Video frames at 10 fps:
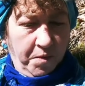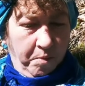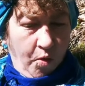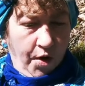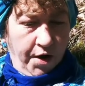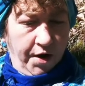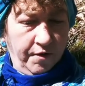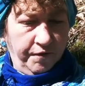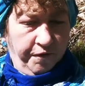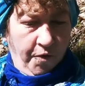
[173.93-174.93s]
born
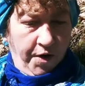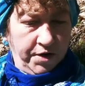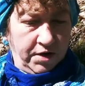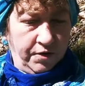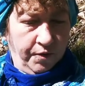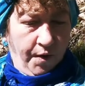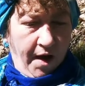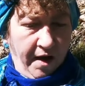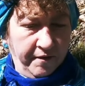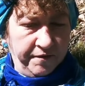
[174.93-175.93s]
for you,
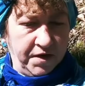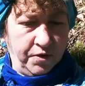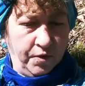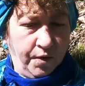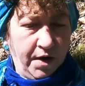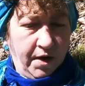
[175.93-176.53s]
of you,